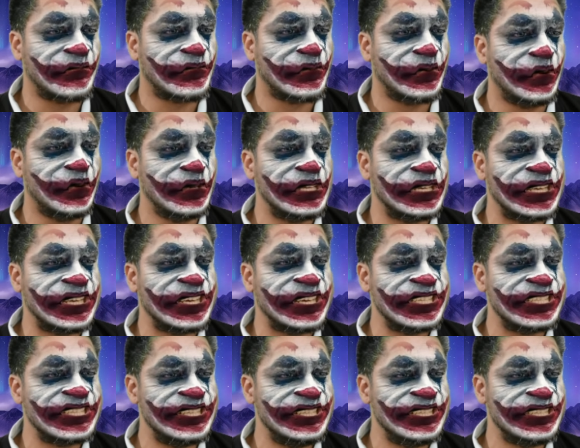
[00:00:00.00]
Ford, a
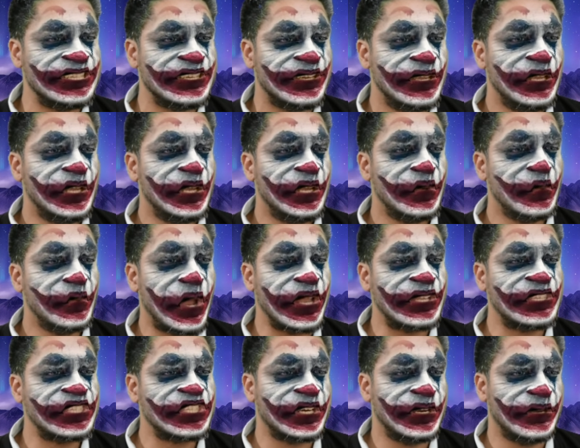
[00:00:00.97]
grizzled
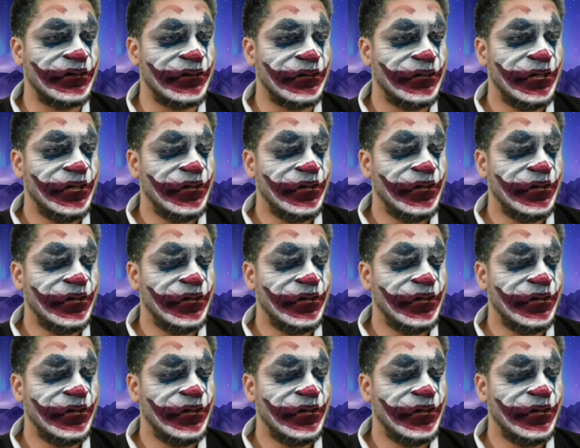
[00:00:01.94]
veteran